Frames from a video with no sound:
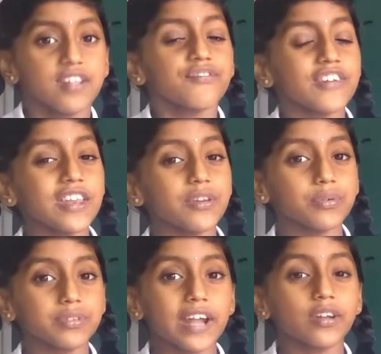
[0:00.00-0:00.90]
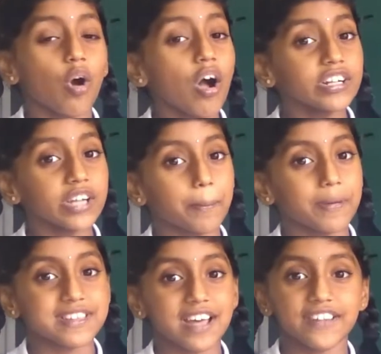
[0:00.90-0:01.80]
We know that all
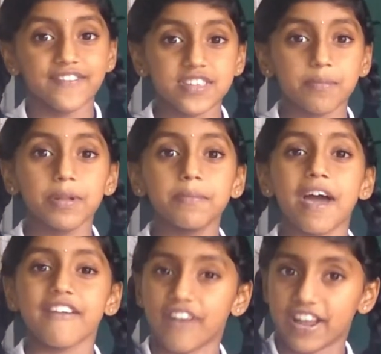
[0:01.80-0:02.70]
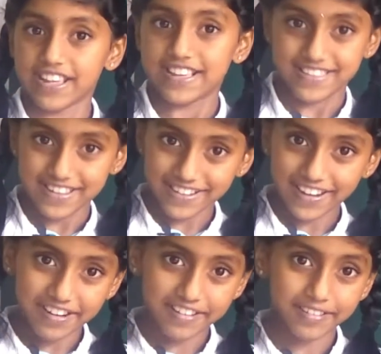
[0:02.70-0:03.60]
numbers are divisible by 1, isn't
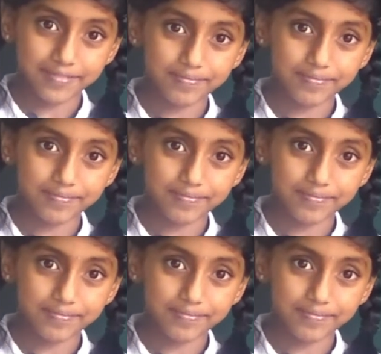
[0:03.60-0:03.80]
it?